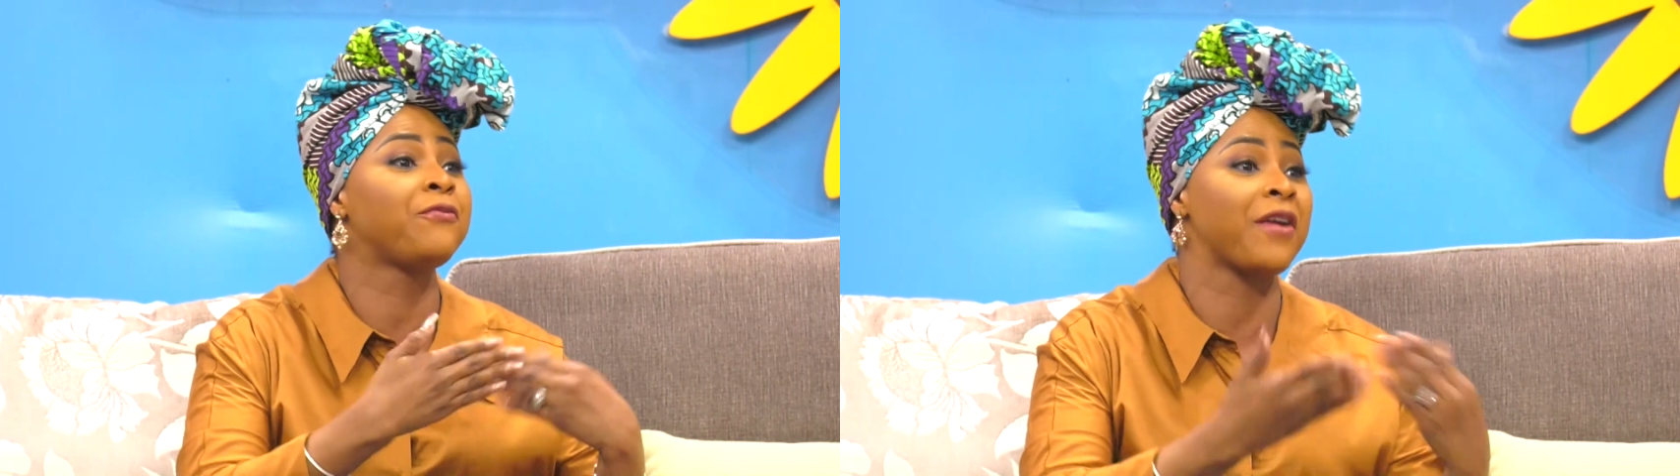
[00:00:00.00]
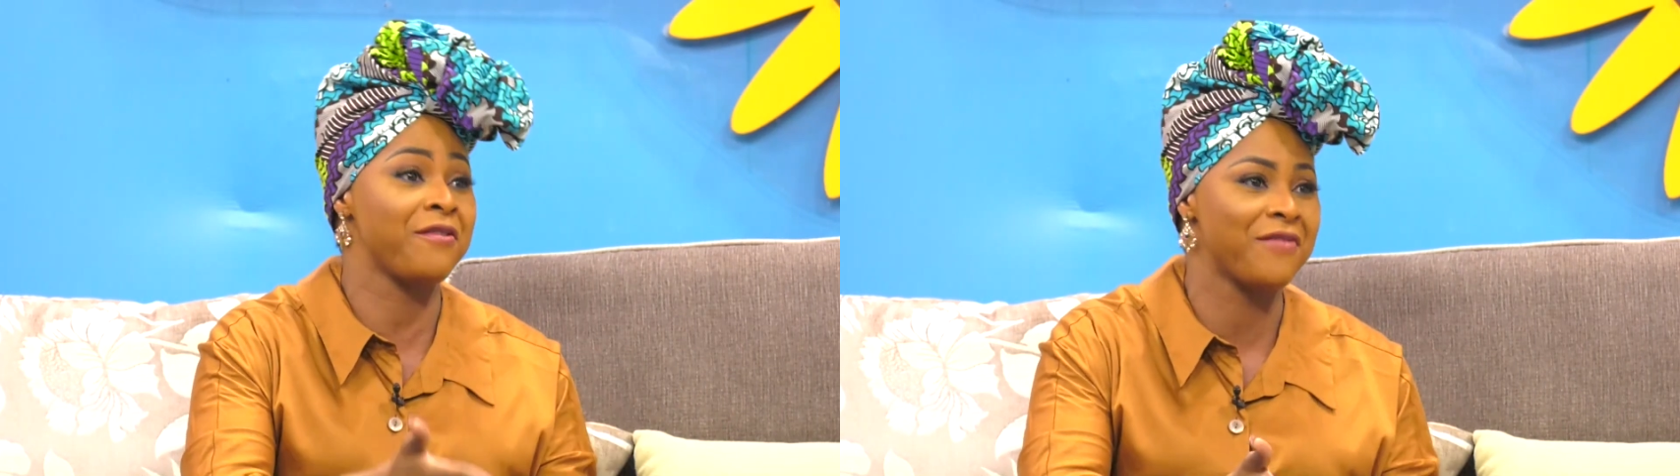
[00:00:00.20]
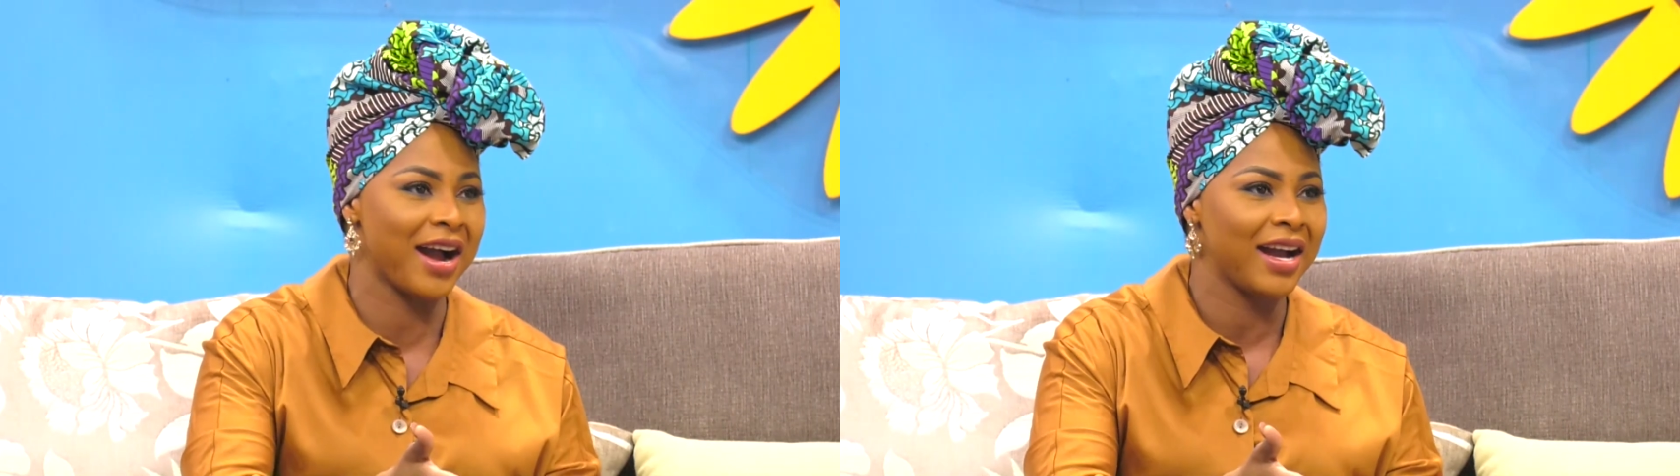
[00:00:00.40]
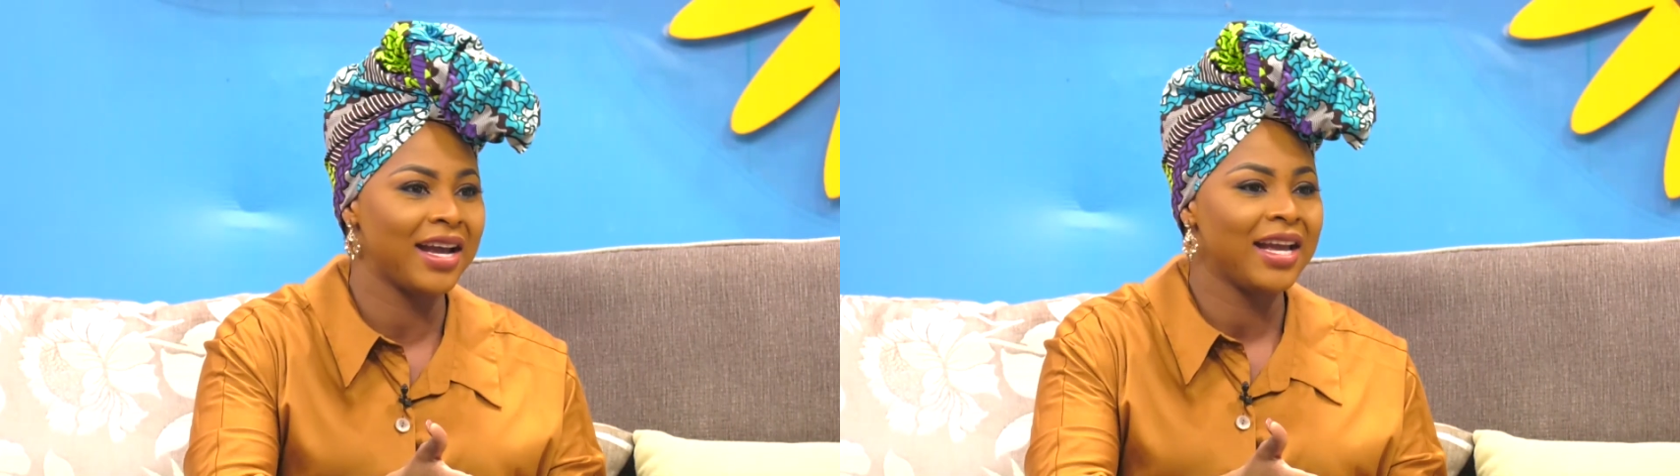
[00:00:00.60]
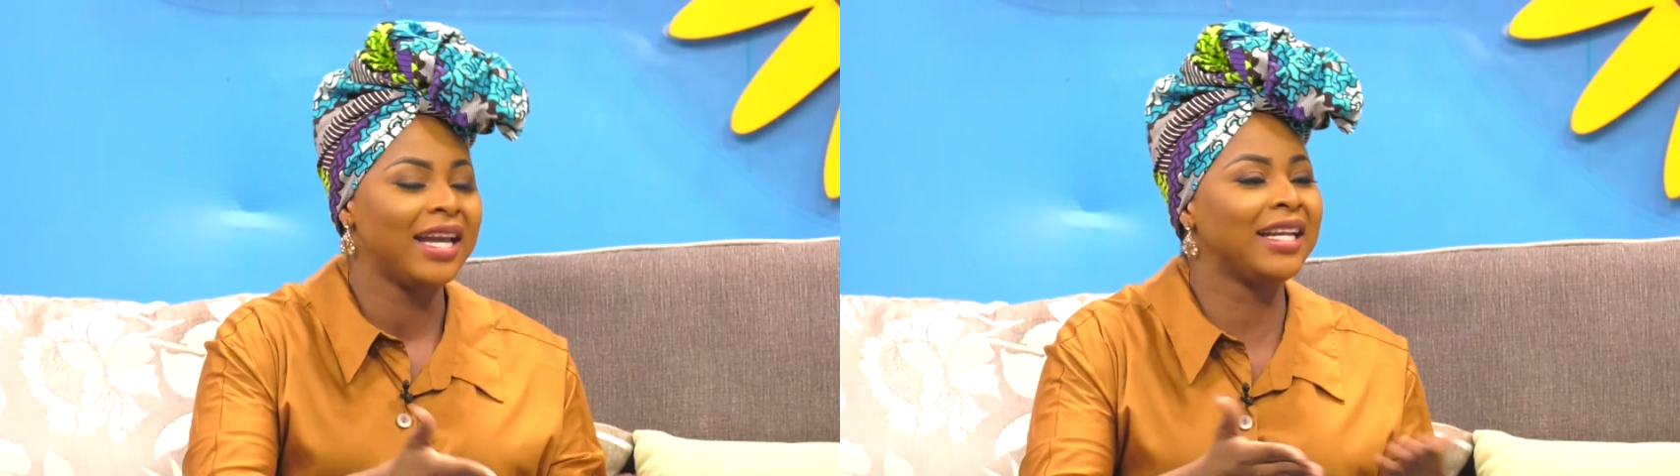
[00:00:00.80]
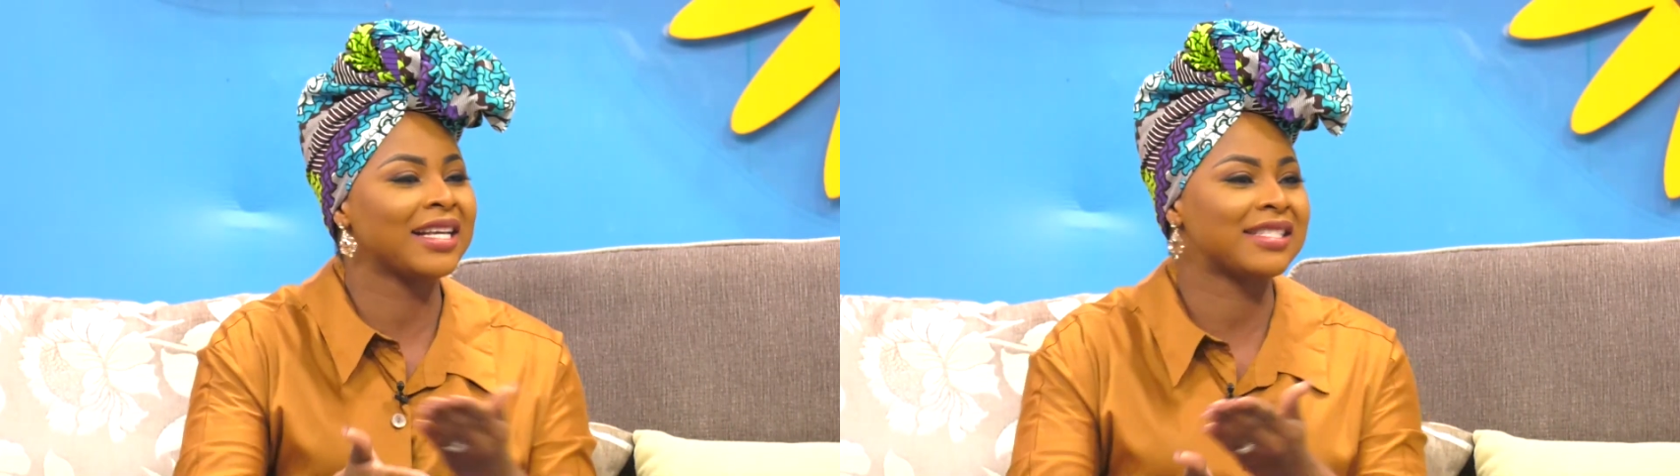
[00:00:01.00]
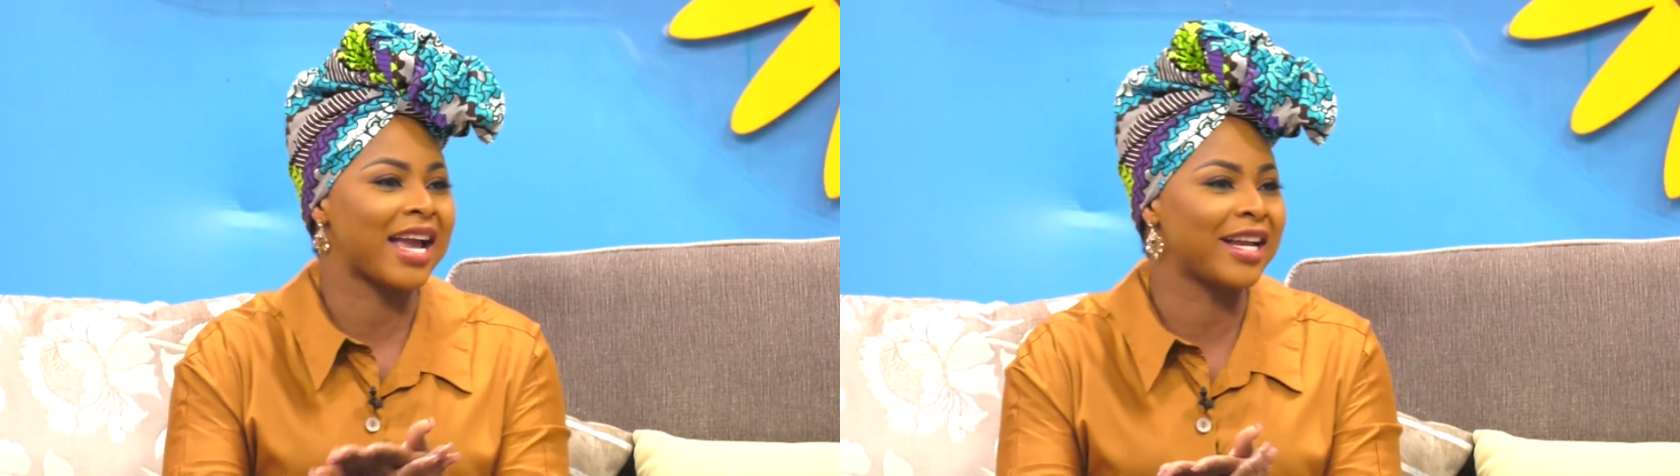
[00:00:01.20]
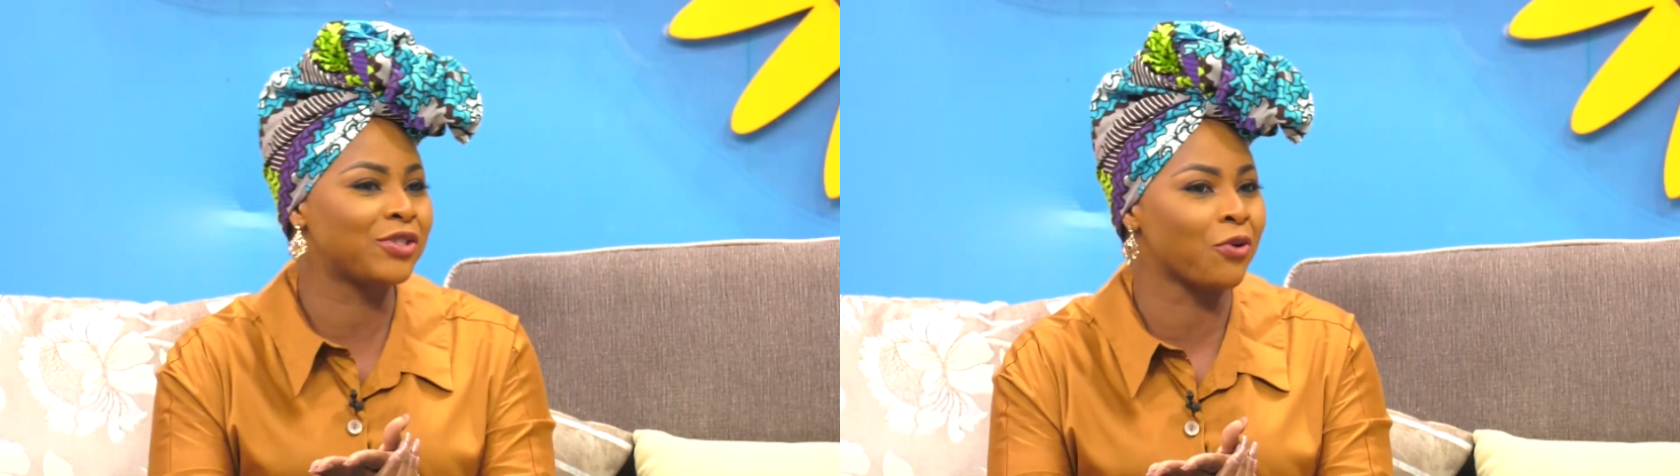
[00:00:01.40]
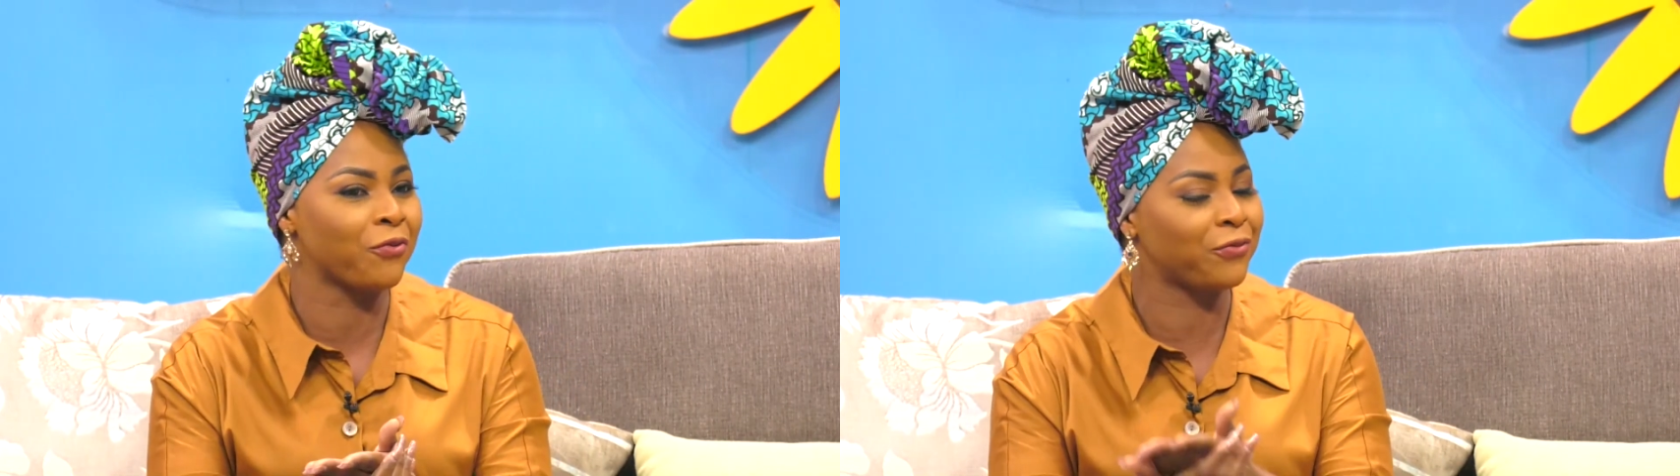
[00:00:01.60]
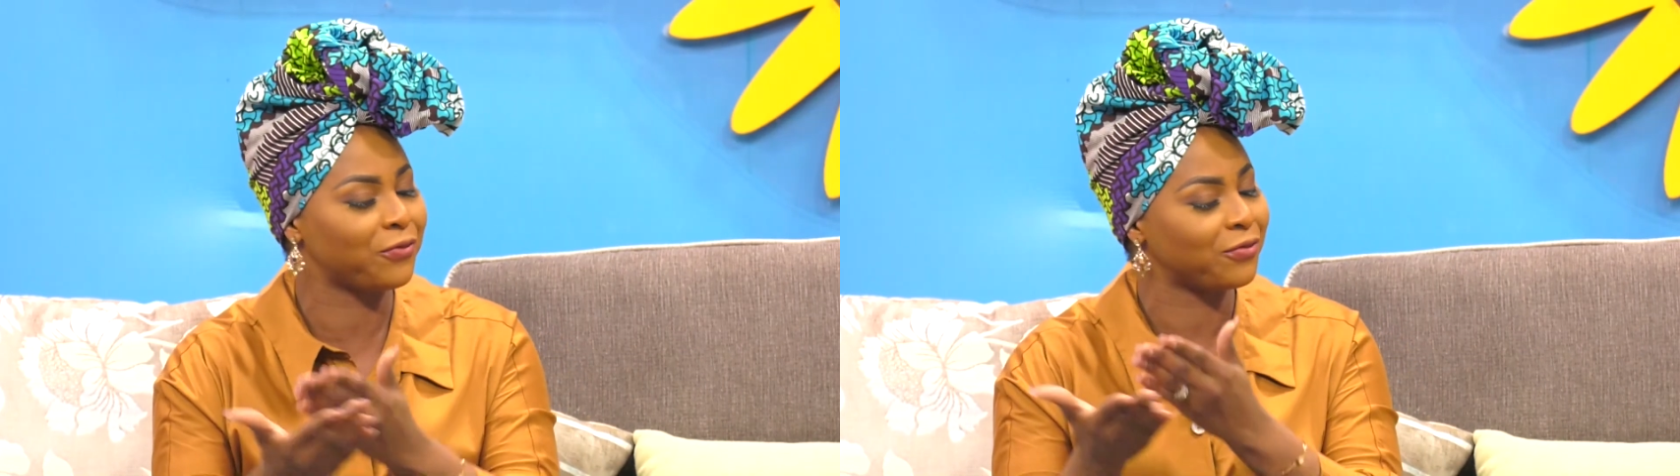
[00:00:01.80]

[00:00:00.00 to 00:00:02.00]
favor in the sight of